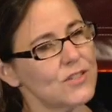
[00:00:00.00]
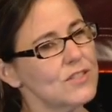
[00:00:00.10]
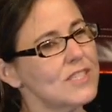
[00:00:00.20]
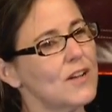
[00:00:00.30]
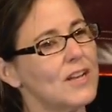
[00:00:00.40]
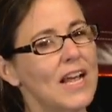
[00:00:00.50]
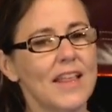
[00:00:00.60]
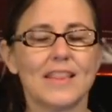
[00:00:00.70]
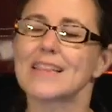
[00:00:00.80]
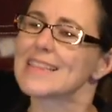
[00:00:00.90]
turns out
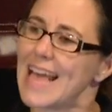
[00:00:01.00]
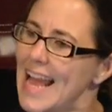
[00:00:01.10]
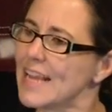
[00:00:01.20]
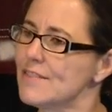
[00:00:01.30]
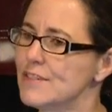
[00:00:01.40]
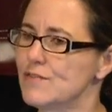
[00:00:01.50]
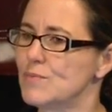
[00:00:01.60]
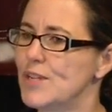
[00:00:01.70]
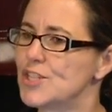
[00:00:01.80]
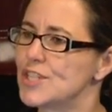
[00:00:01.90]
that lack of
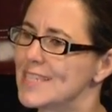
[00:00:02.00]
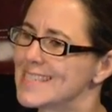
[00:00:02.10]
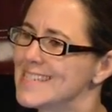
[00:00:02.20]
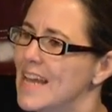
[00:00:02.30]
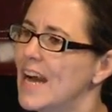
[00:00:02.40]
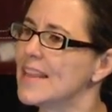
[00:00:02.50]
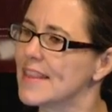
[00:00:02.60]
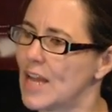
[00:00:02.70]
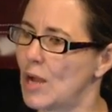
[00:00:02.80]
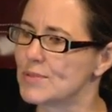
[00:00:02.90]
information is not
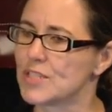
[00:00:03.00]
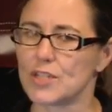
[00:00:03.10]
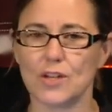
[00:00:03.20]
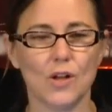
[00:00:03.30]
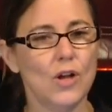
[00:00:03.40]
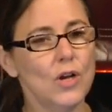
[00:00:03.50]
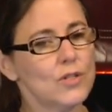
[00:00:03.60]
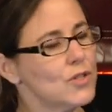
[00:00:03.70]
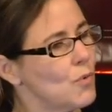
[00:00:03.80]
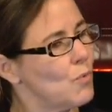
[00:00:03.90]
the obstacle.
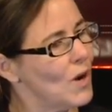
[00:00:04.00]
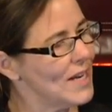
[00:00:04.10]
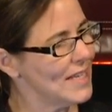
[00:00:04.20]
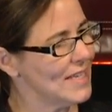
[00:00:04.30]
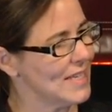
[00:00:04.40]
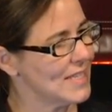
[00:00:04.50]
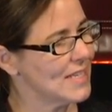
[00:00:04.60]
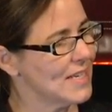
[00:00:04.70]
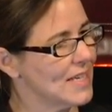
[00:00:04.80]
So what is?